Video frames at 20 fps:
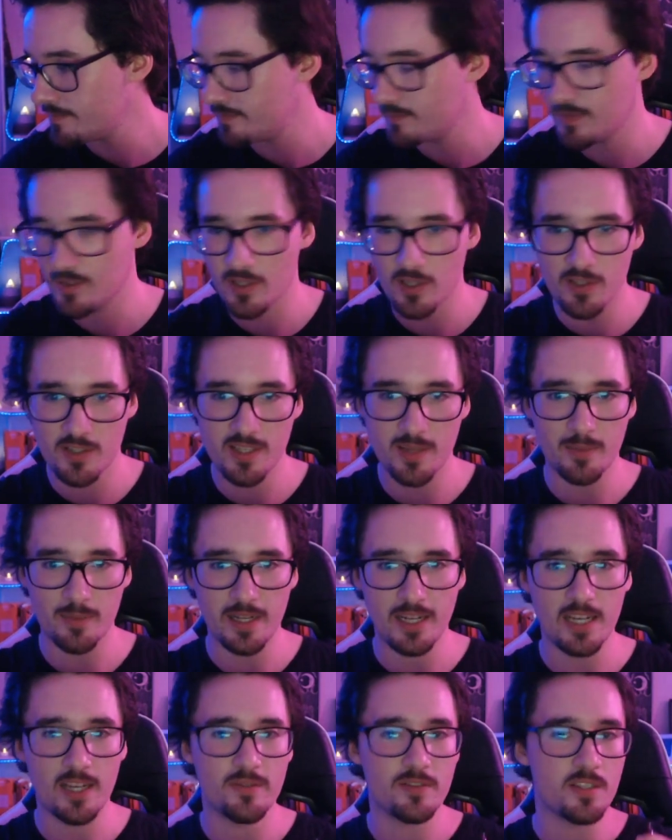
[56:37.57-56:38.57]
You simply
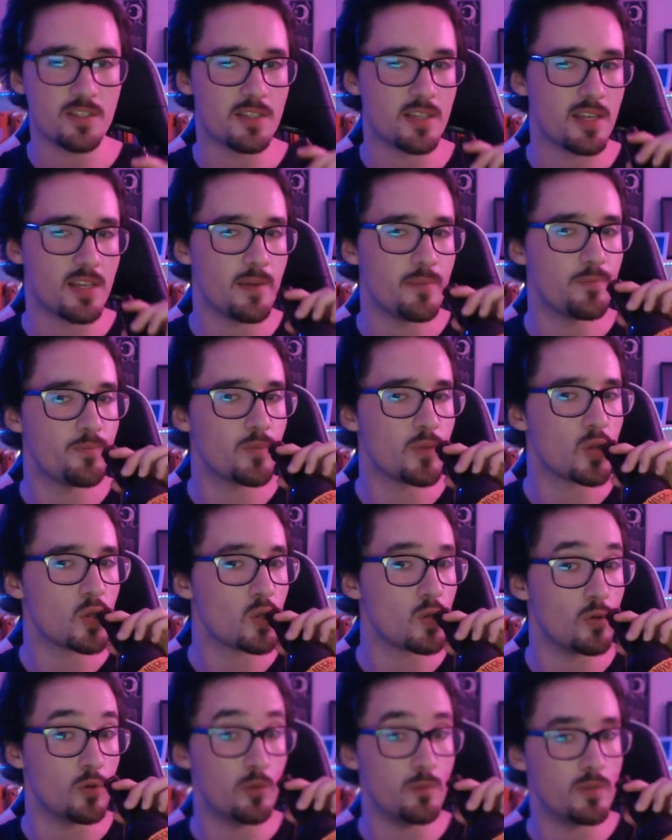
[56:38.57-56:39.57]
love to see it.
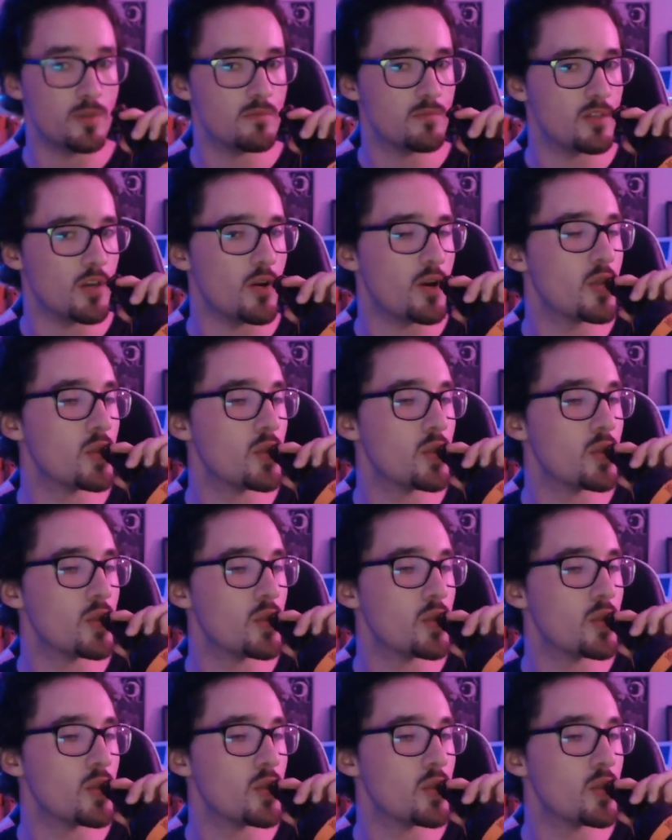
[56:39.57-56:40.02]
Oops, sorry.